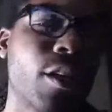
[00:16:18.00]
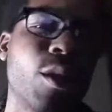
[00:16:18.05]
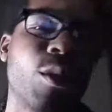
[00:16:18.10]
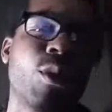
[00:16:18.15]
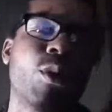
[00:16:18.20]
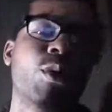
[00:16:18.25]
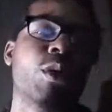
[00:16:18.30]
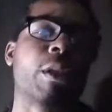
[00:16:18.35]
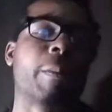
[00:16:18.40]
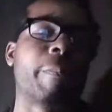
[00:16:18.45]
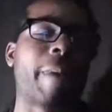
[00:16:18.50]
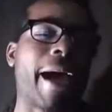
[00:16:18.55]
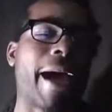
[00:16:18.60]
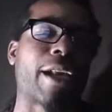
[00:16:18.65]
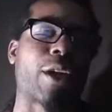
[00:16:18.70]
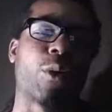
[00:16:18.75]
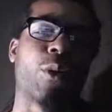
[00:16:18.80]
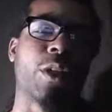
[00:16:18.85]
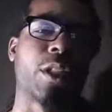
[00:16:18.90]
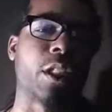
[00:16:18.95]
losing
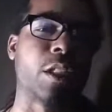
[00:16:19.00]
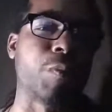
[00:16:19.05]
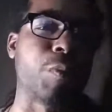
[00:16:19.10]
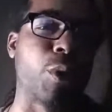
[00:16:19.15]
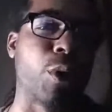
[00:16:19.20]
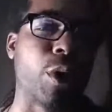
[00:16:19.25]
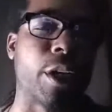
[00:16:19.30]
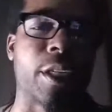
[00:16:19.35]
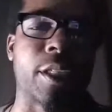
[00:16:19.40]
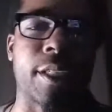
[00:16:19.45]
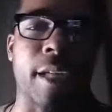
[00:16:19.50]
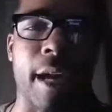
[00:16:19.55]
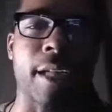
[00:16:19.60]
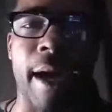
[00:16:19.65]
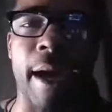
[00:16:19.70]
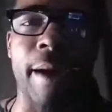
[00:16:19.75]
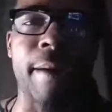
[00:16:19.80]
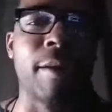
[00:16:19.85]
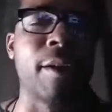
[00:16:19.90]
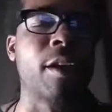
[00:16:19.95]
battle at this point in
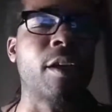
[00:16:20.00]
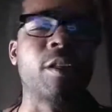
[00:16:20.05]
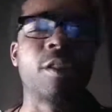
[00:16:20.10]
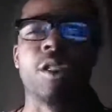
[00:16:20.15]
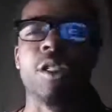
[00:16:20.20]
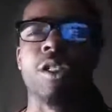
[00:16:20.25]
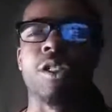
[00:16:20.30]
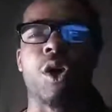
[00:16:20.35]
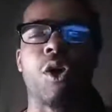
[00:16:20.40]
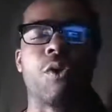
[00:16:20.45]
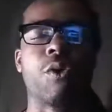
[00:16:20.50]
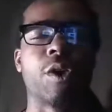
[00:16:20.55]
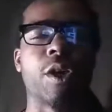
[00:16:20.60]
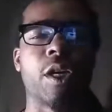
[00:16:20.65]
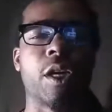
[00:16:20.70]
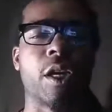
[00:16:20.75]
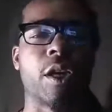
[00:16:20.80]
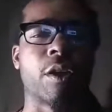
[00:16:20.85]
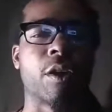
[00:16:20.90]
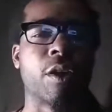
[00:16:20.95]
time. Just over
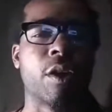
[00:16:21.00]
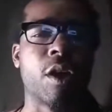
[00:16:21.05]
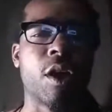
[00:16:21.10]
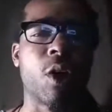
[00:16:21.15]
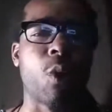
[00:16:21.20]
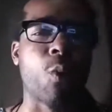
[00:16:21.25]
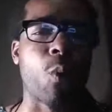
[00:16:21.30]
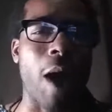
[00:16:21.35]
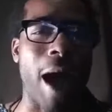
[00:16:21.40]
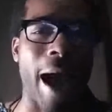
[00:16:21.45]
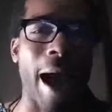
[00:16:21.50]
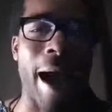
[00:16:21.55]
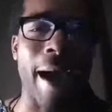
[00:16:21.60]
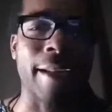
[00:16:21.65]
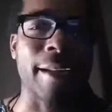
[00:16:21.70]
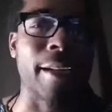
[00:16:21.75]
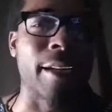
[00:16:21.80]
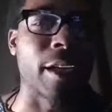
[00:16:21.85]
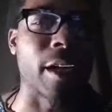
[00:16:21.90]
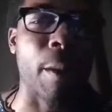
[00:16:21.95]
here
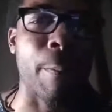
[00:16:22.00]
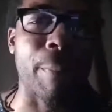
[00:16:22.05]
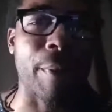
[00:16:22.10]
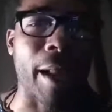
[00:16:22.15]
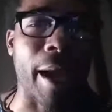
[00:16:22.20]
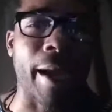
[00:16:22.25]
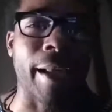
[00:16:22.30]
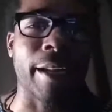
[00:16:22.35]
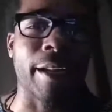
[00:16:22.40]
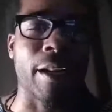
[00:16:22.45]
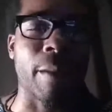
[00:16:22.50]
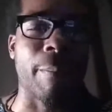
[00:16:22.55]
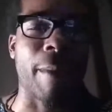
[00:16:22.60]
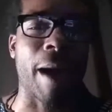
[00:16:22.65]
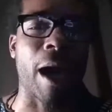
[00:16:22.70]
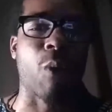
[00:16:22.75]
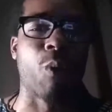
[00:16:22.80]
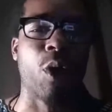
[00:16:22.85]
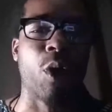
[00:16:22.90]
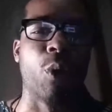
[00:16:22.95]
whining and complaining
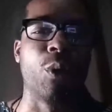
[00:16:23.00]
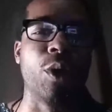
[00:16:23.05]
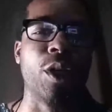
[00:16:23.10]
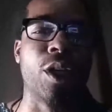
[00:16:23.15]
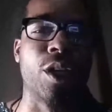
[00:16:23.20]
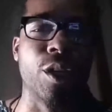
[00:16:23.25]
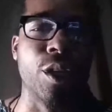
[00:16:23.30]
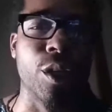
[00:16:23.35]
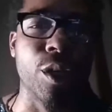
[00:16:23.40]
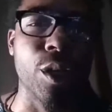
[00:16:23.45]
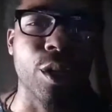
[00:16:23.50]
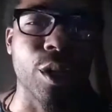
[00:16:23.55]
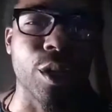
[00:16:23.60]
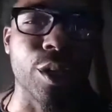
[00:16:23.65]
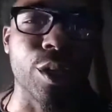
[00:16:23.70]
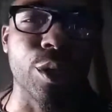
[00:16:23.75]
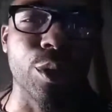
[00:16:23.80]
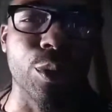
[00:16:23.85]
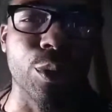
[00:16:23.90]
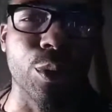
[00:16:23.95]
about what we could
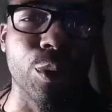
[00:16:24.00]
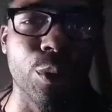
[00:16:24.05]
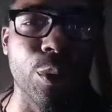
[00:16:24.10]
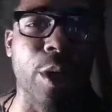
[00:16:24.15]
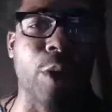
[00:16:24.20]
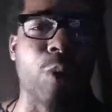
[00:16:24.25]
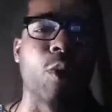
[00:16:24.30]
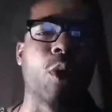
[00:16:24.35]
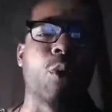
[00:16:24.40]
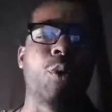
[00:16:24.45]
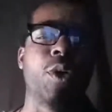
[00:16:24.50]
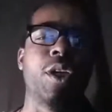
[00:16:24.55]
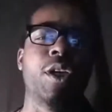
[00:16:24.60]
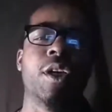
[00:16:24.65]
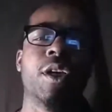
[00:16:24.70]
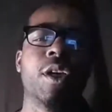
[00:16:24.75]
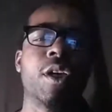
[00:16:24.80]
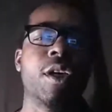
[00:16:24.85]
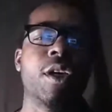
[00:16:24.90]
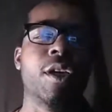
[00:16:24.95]
do and what we
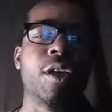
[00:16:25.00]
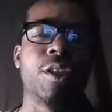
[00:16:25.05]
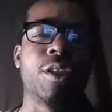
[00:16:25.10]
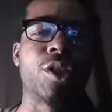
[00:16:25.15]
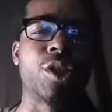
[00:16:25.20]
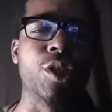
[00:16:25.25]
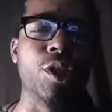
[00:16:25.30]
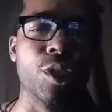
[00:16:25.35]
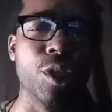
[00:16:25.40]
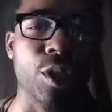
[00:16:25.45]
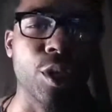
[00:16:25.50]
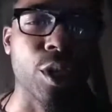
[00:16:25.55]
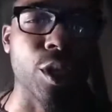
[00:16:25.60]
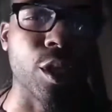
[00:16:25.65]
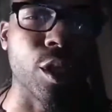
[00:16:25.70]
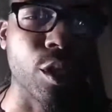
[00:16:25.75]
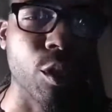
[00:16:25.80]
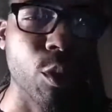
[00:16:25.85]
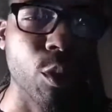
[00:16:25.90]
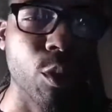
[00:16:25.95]
should
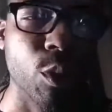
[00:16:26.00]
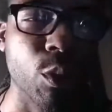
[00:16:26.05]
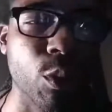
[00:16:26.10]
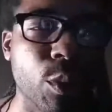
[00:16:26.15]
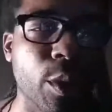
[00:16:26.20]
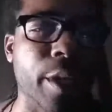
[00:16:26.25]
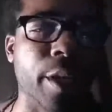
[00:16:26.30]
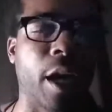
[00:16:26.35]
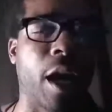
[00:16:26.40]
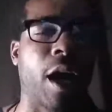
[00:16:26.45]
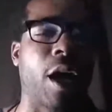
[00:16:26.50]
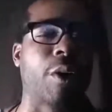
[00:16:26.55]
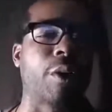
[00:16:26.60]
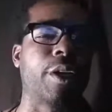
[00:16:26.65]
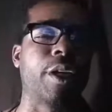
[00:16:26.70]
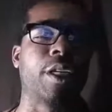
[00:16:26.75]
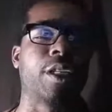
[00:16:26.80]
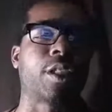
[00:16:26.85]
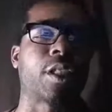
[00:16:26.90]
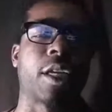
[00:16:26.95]
do and all
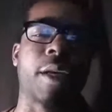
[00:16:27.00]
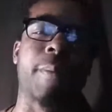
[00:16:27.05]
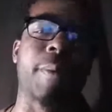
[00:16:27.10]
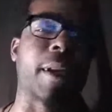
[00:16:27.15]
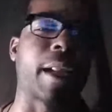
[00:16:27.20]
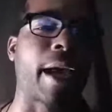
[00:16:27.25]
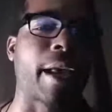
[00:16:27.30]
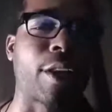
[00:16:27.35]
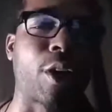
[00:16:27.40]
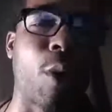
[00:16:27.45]
of this shit. But ain't